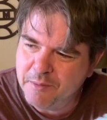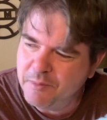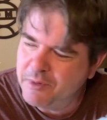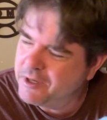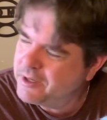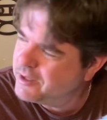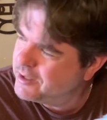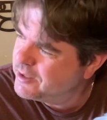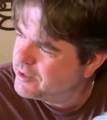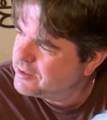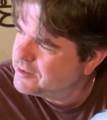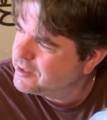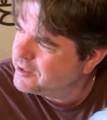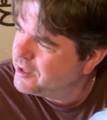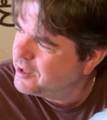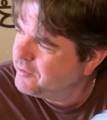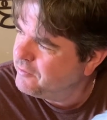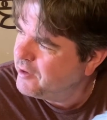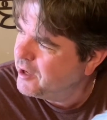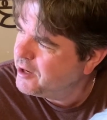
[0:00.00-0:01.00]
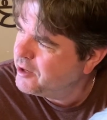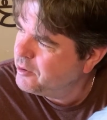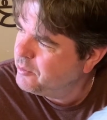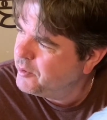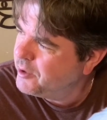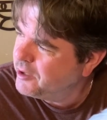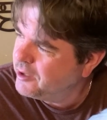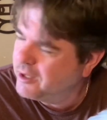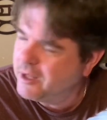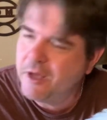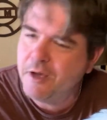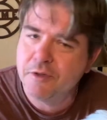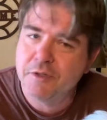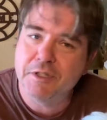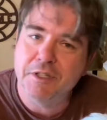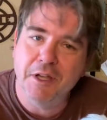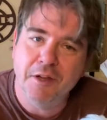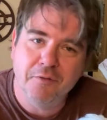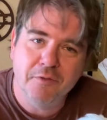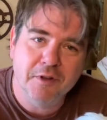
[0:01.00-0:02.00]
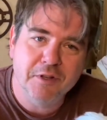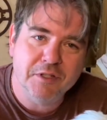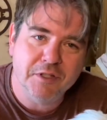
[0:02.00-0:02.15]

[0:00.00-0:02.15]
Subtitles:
because Vanderbilt lost every